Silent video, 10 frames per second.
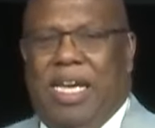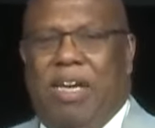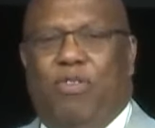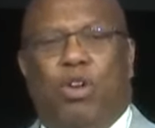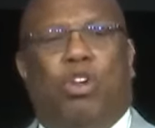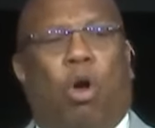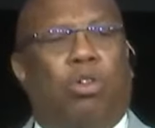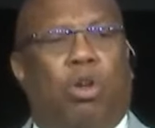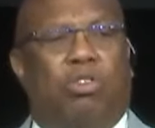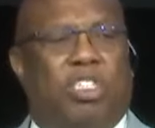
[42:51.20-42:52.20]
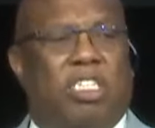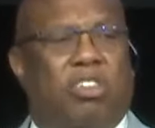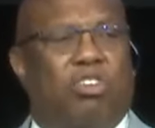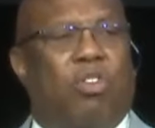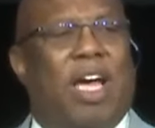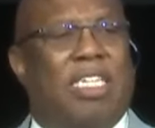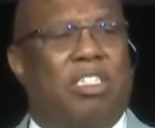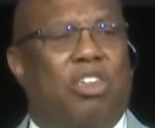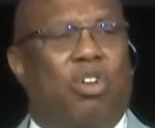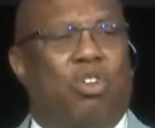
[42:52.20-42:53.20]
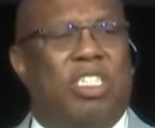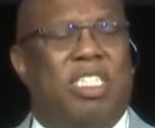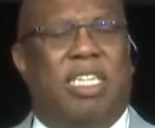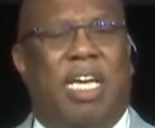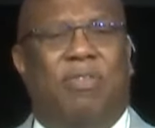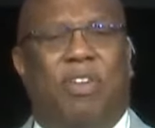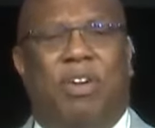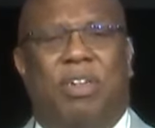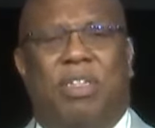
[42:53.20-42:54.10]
If you don't know Jesus Christ as Lord and Savior,